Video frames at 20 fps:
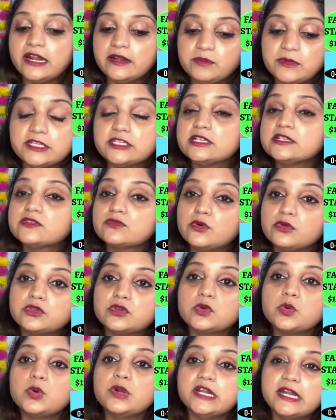Let me just
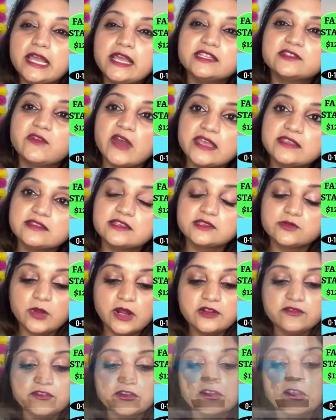go through days wise as well